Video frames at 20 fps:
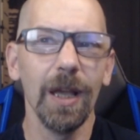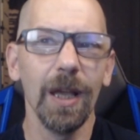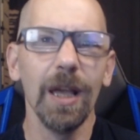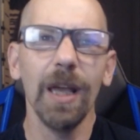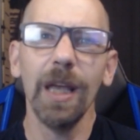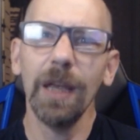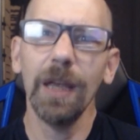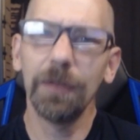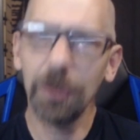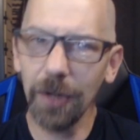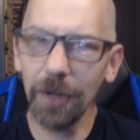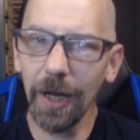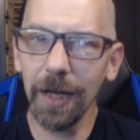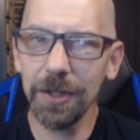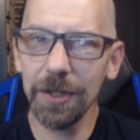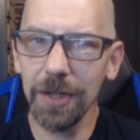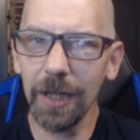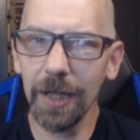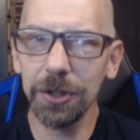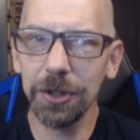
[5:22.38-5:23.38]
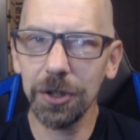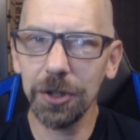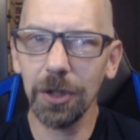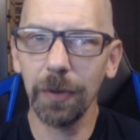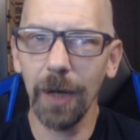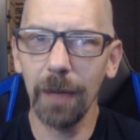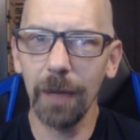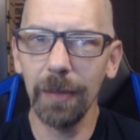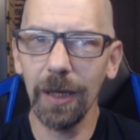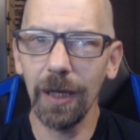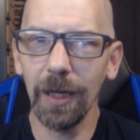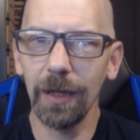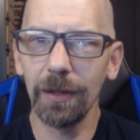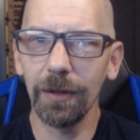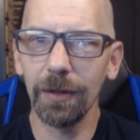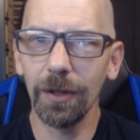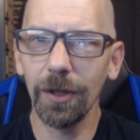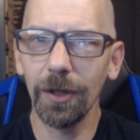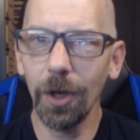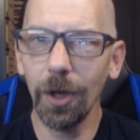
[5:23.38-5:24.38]
If you're not exactly sure what I mean,
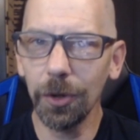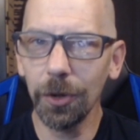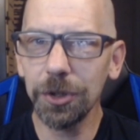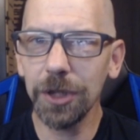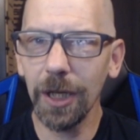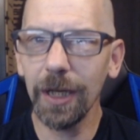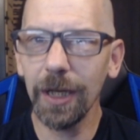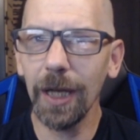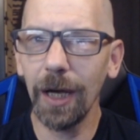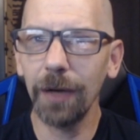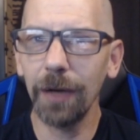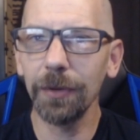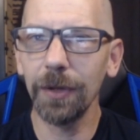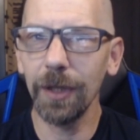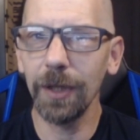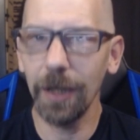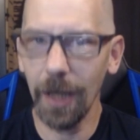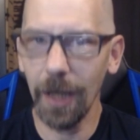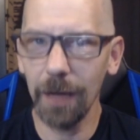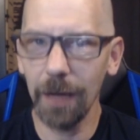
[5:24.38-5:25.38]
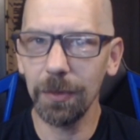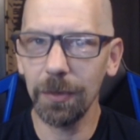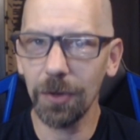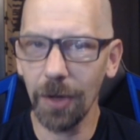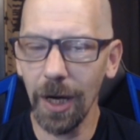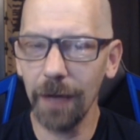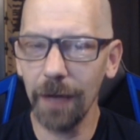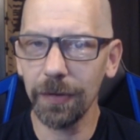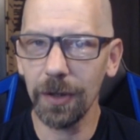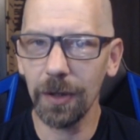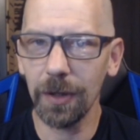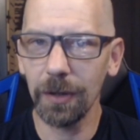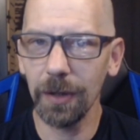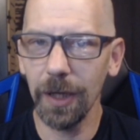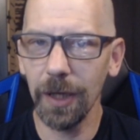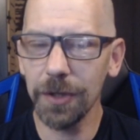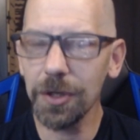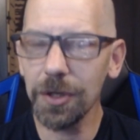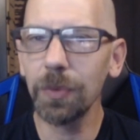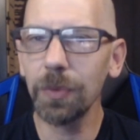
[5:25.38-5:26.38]
go check out the Game Crafter.
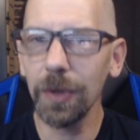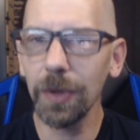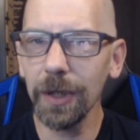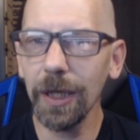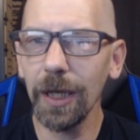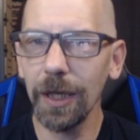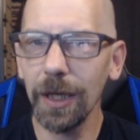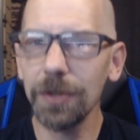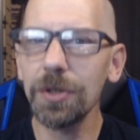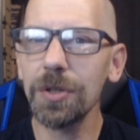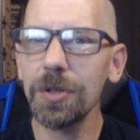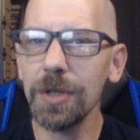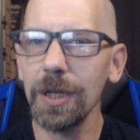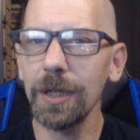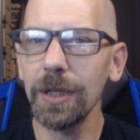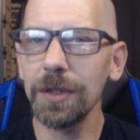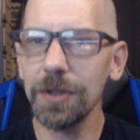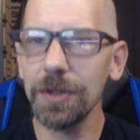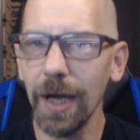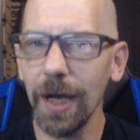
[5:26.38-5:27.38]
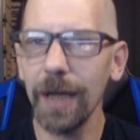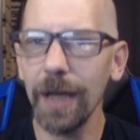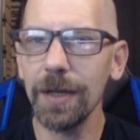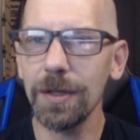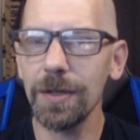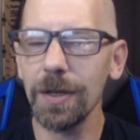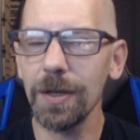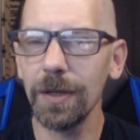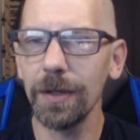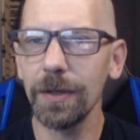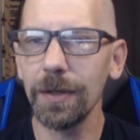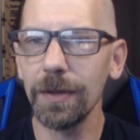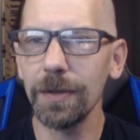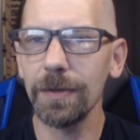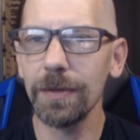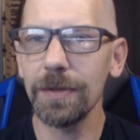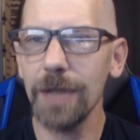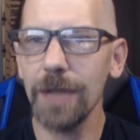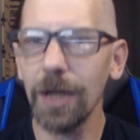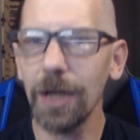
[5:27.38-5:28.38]
It's a really interesting site to
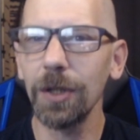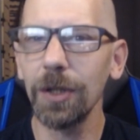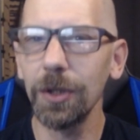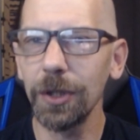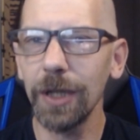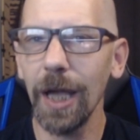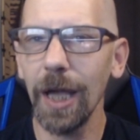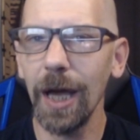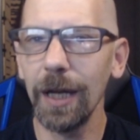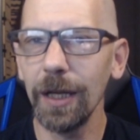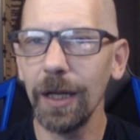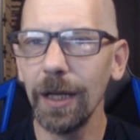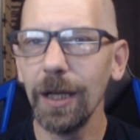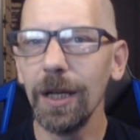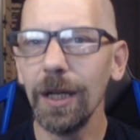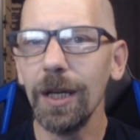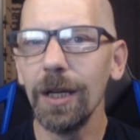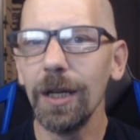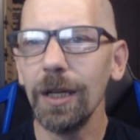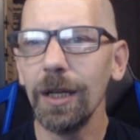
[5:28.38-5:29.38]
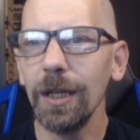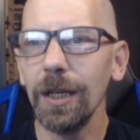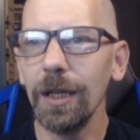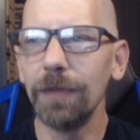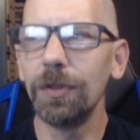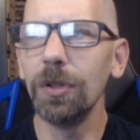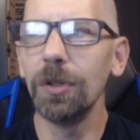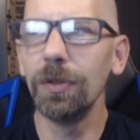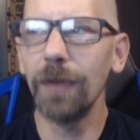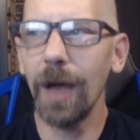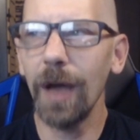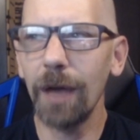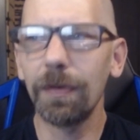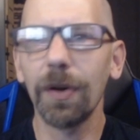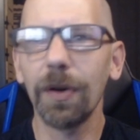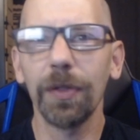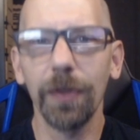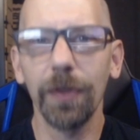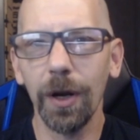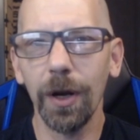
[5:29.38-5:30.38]
take a look at if you've ever
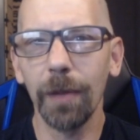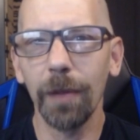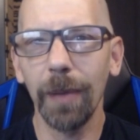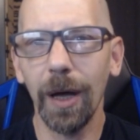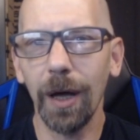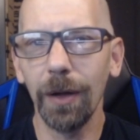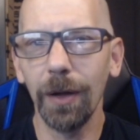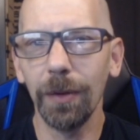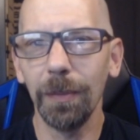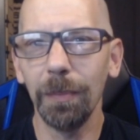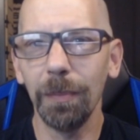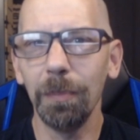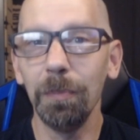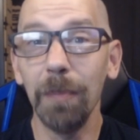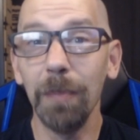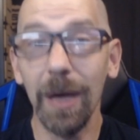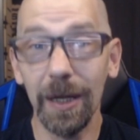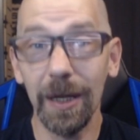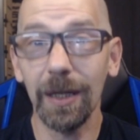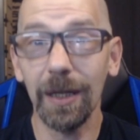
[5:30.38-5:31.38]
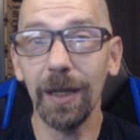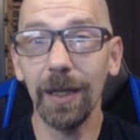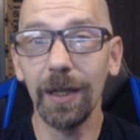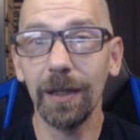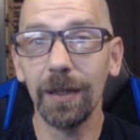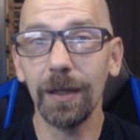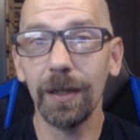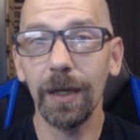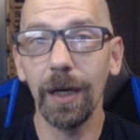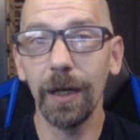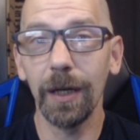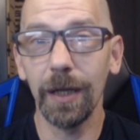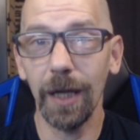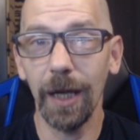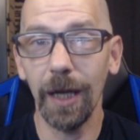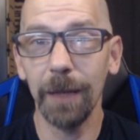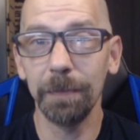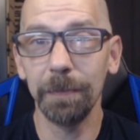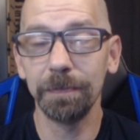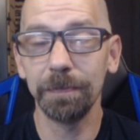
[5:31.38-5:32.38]
thought about making a
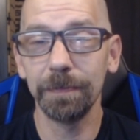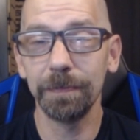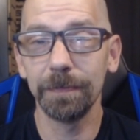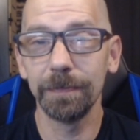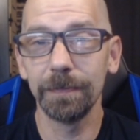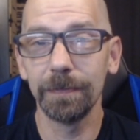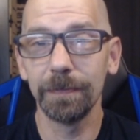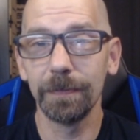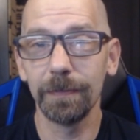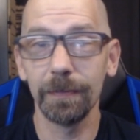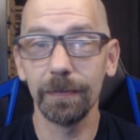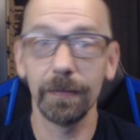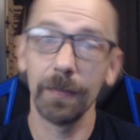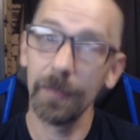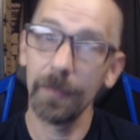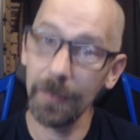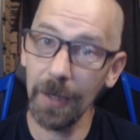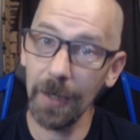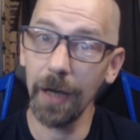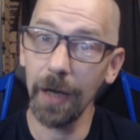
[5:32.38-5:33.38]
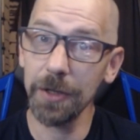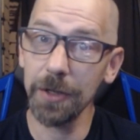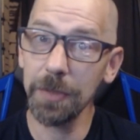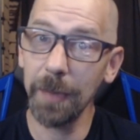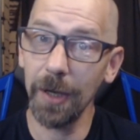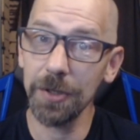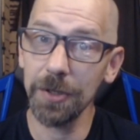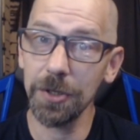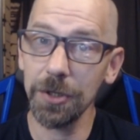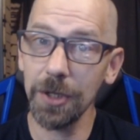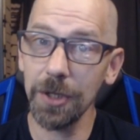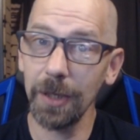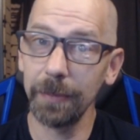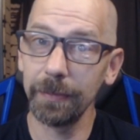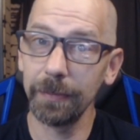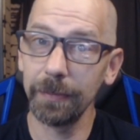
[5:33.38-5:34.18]
game. Not a sponsorship.